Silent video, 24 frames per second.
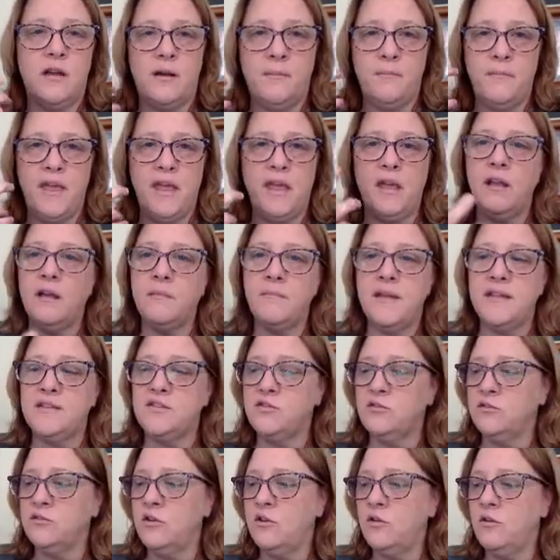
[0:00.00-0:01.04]
I'm making a
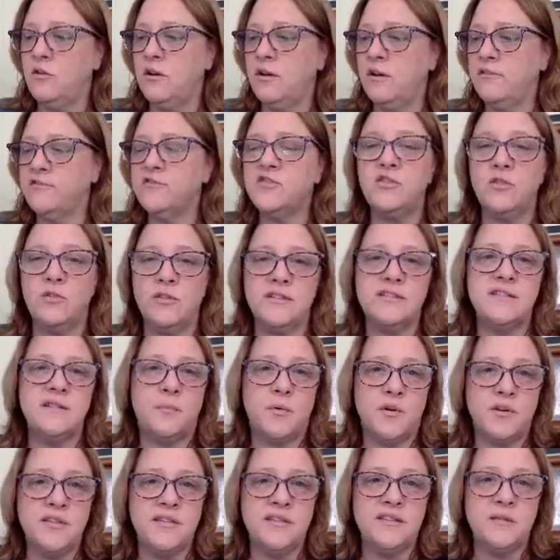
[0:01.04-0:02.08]
mental note of students that
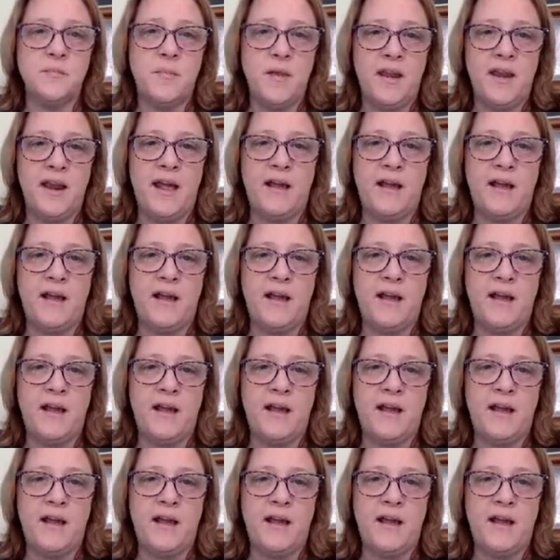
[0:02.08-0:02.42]
participate